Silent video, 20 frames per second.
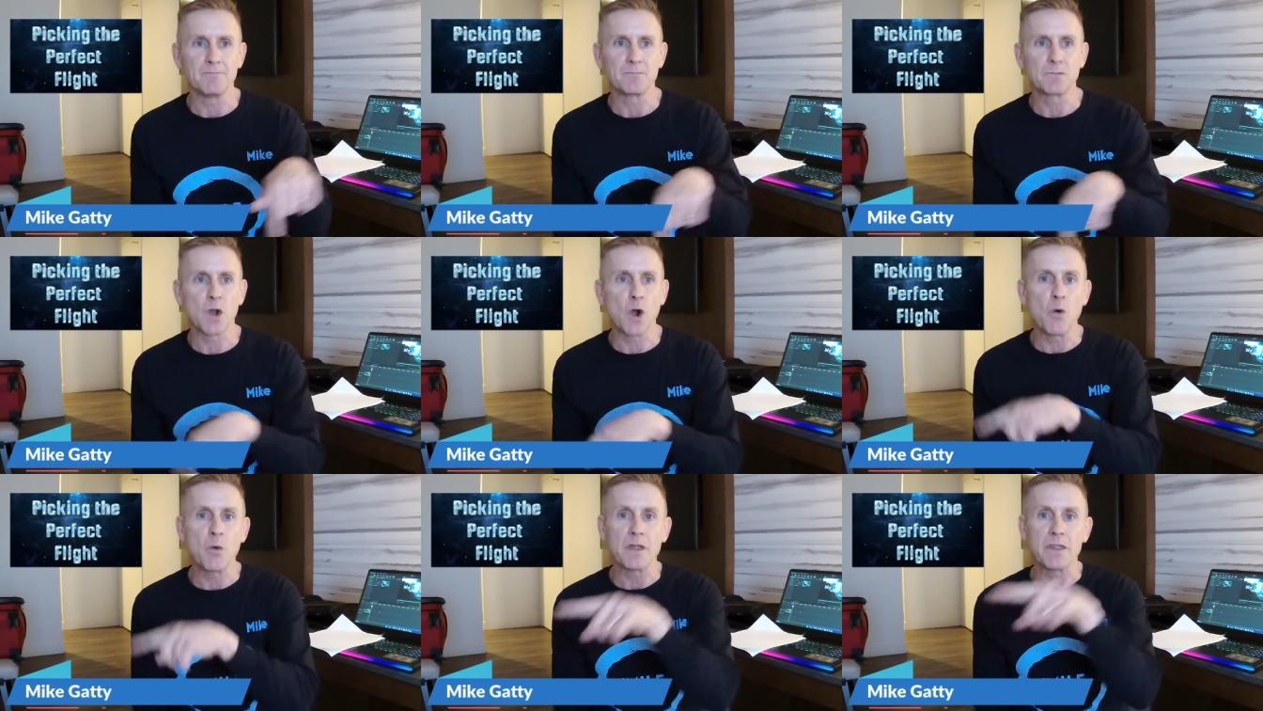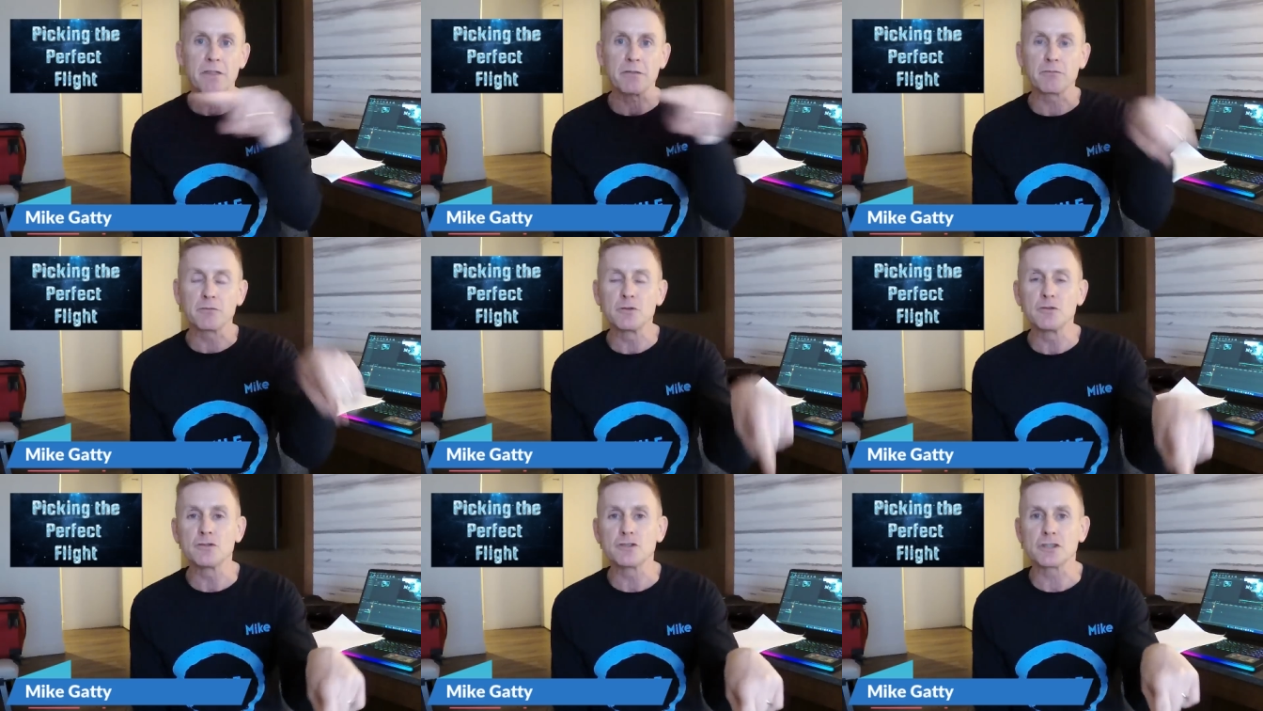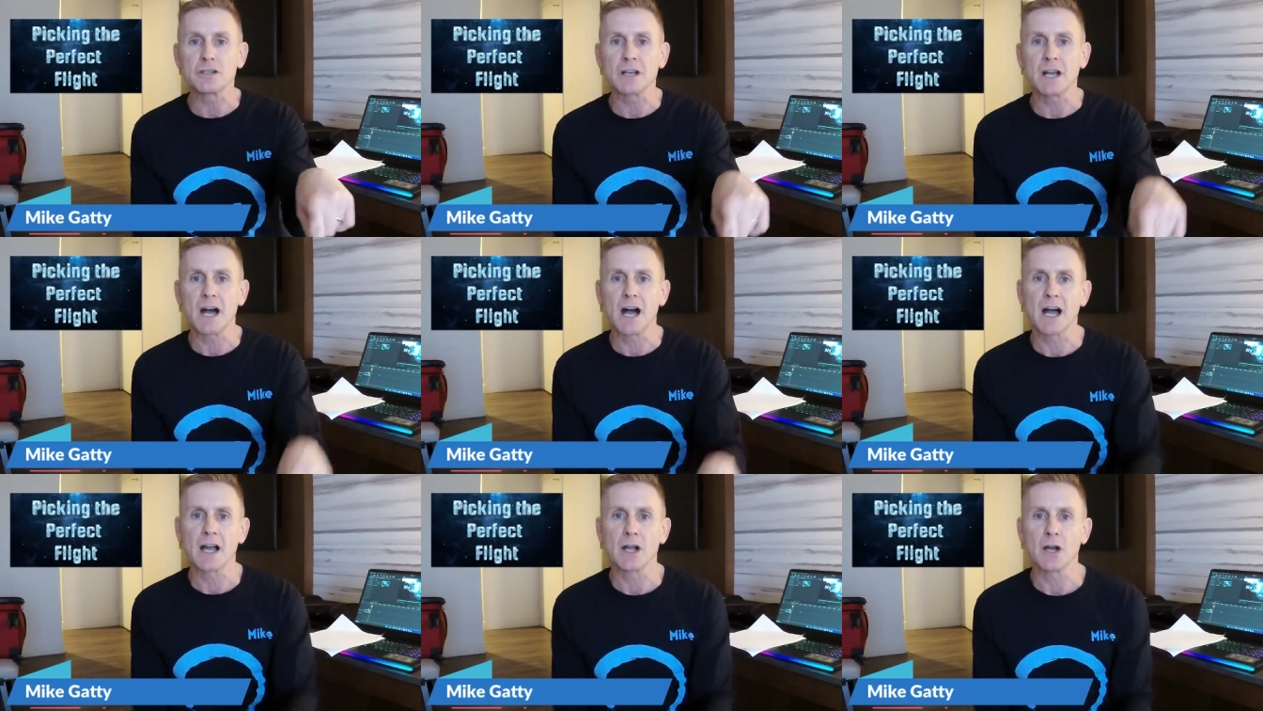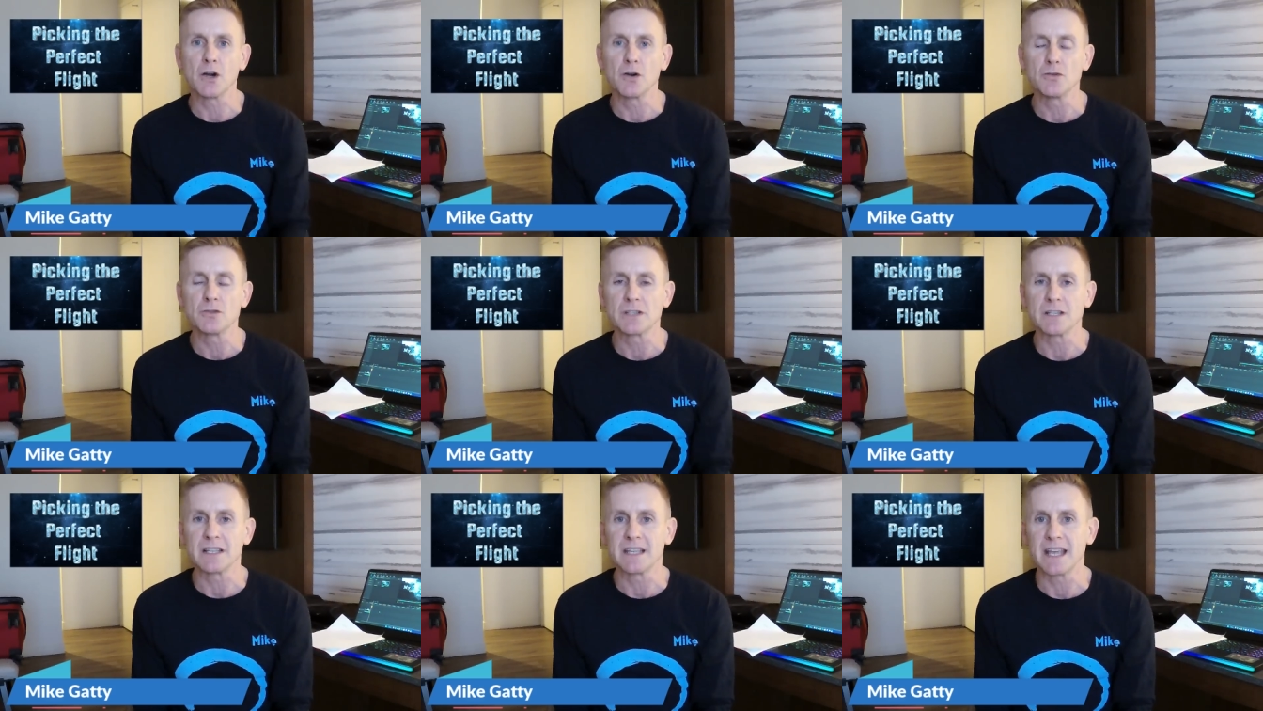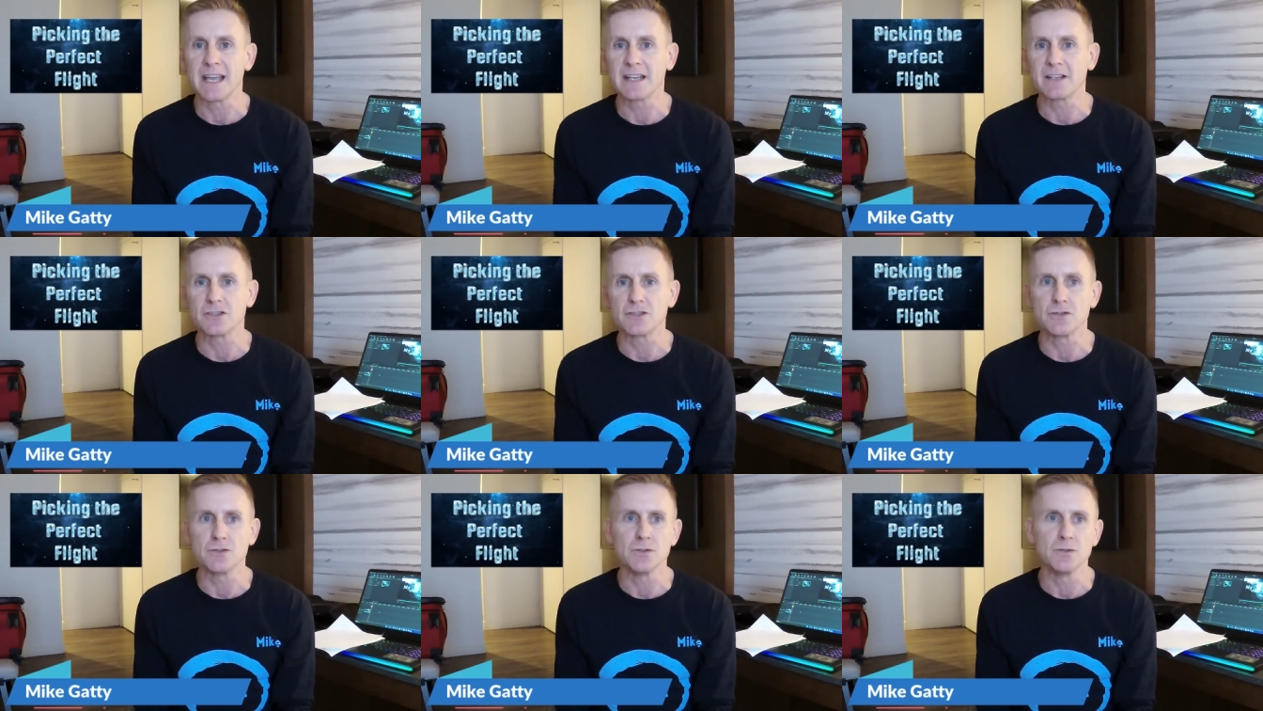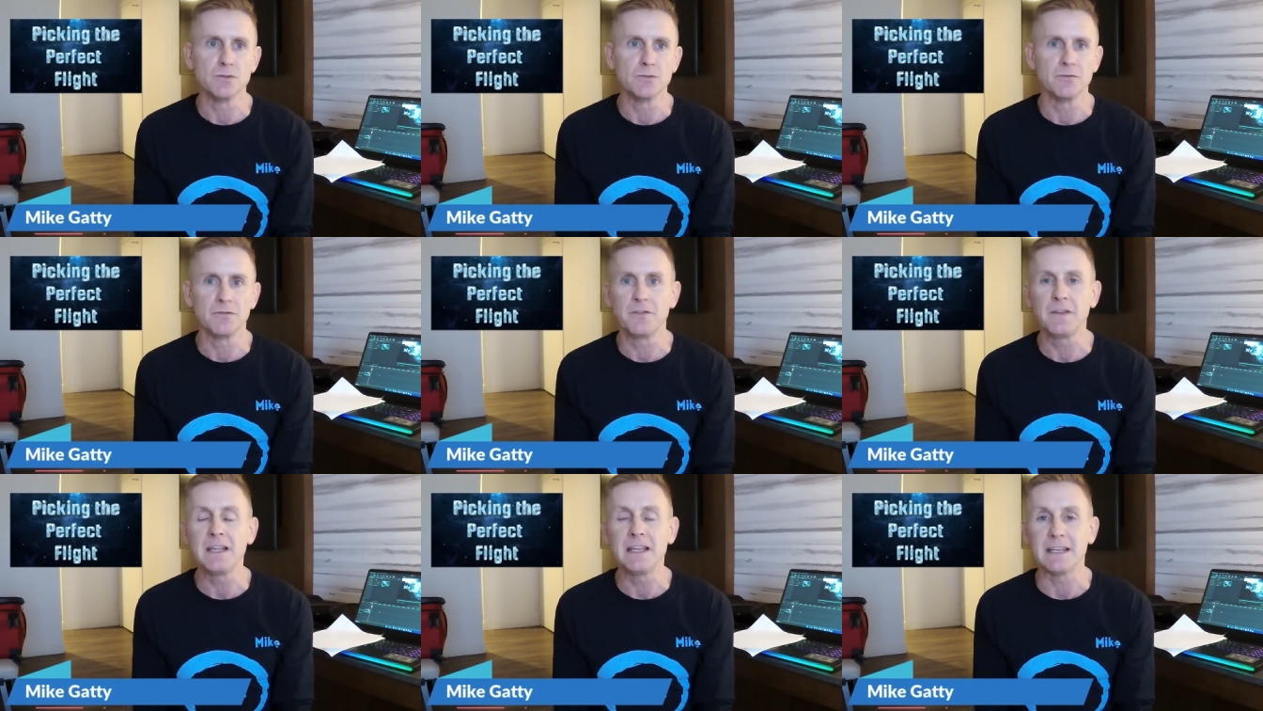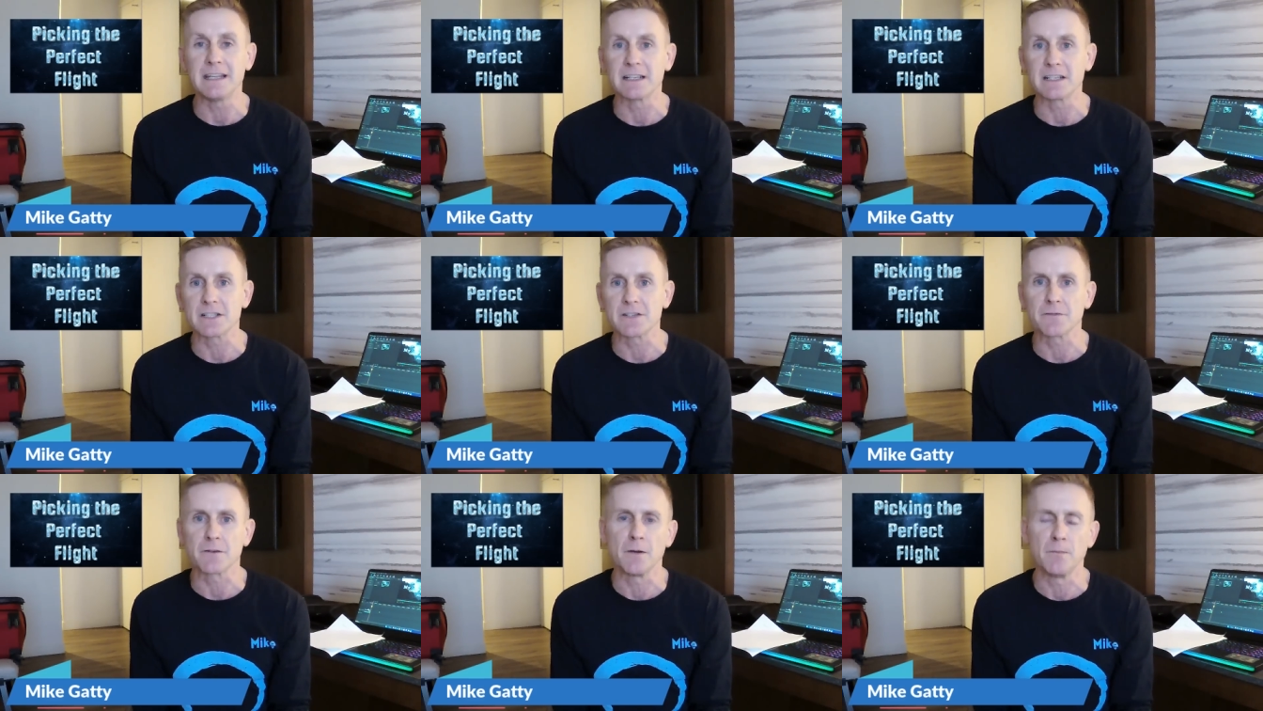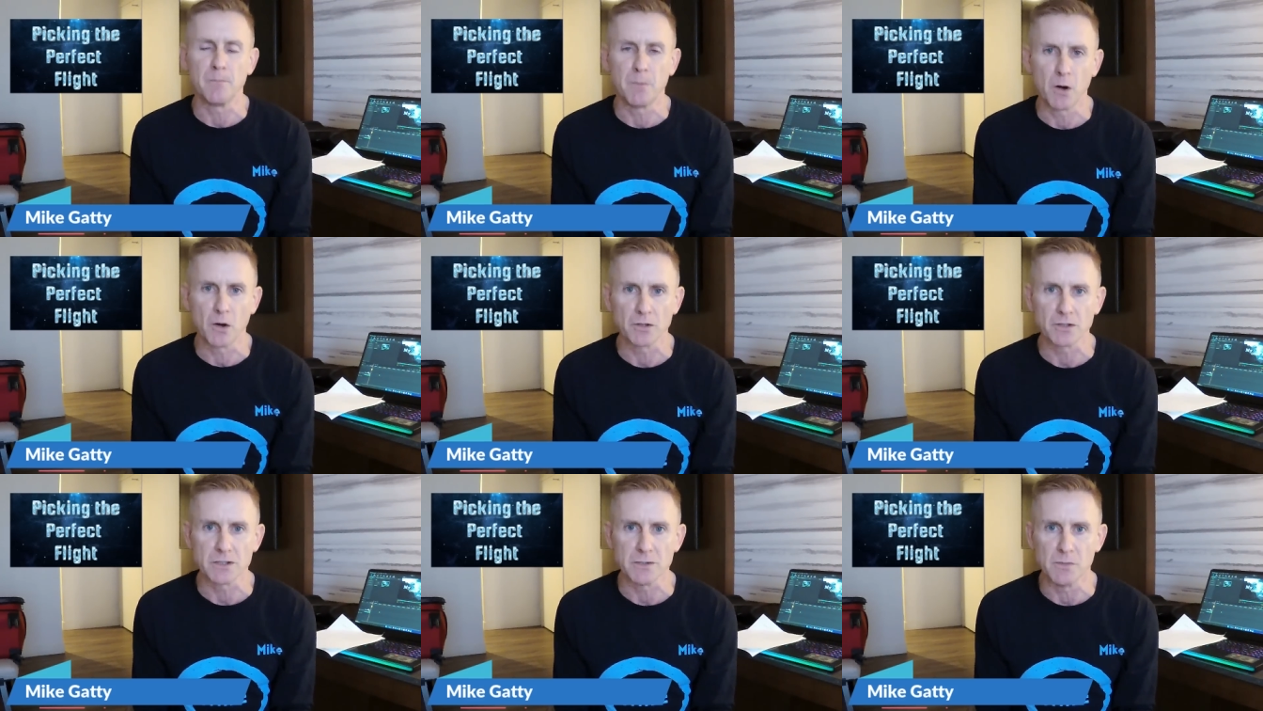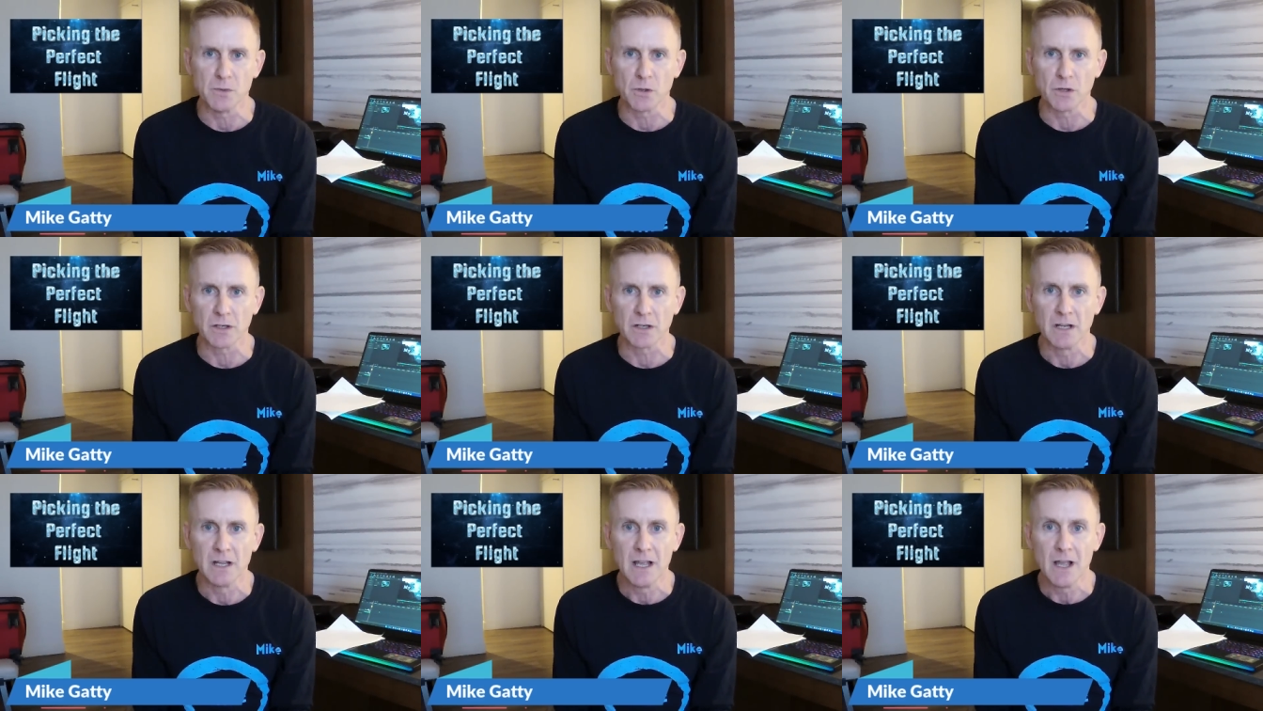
going through Chicago to get to Phoenix from Baltimore.